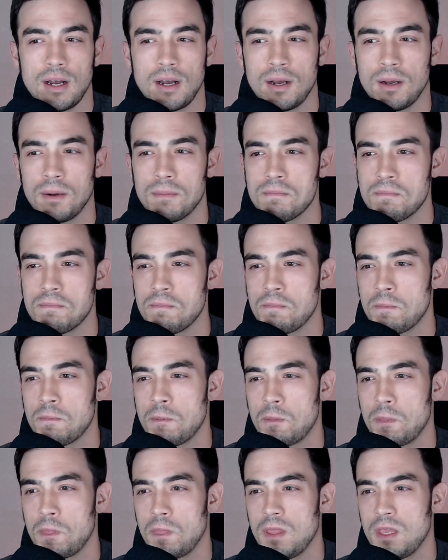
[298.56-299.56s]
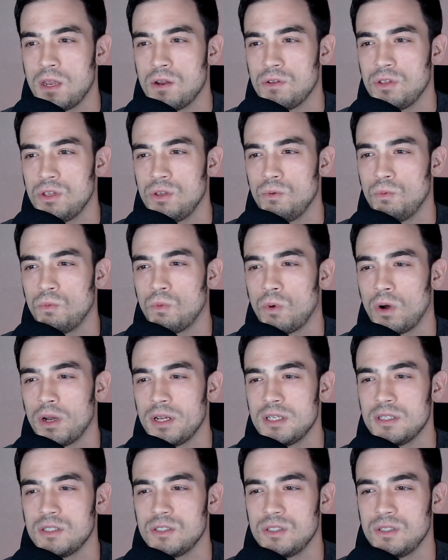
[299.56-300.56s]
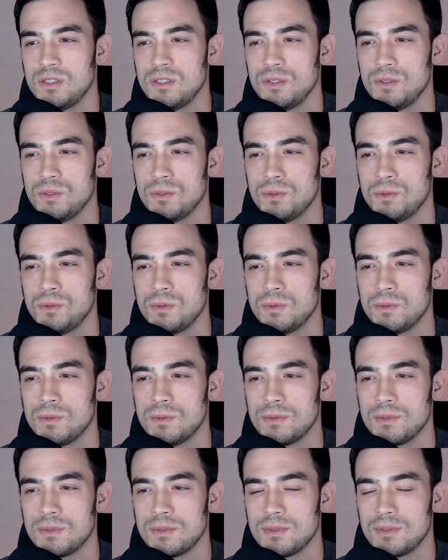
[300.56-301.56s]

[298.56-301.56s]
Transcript: Um, you know, you want to